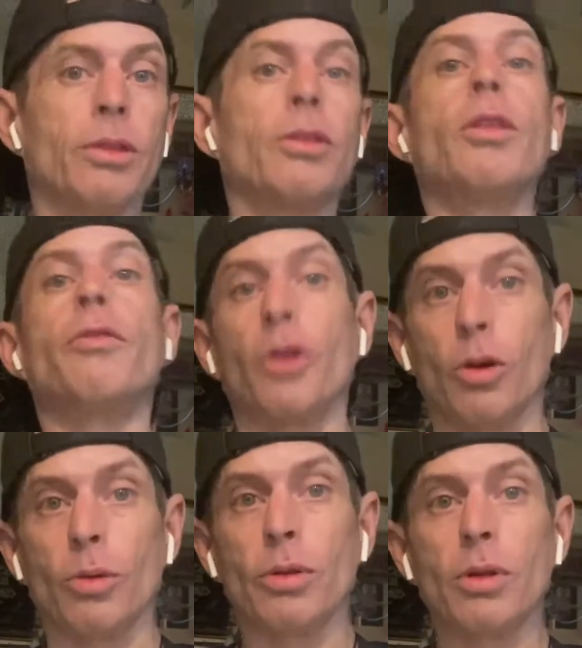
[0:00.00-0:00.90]
The third
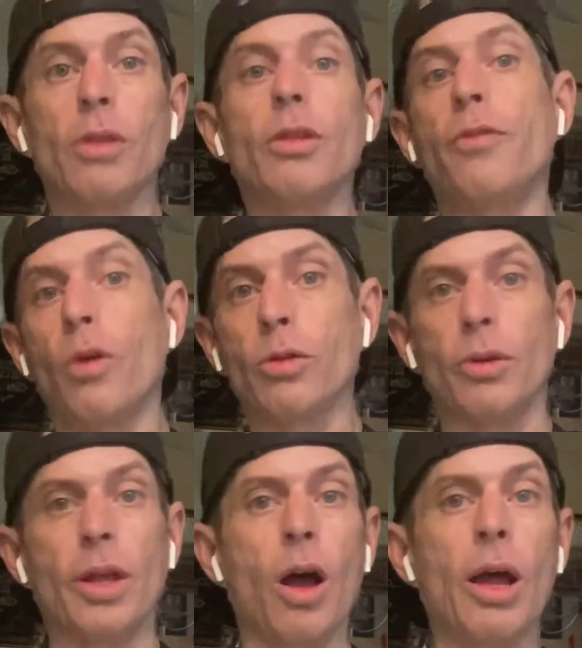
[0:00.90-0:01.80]
one, the fourth one,
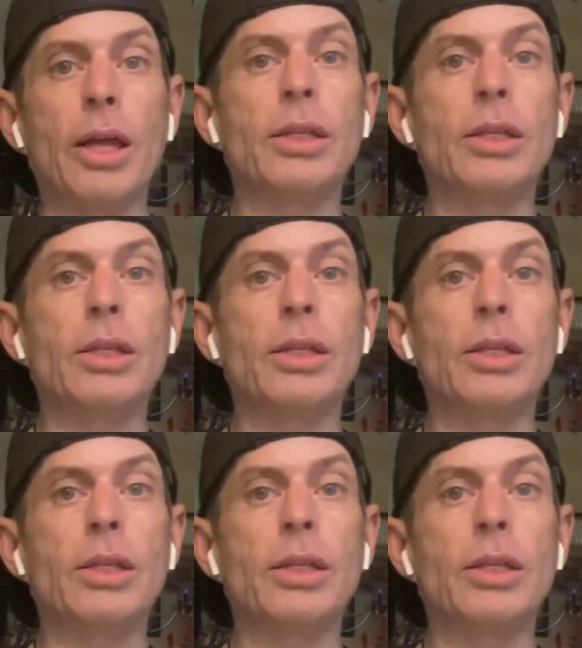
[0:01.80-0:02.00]
they all in,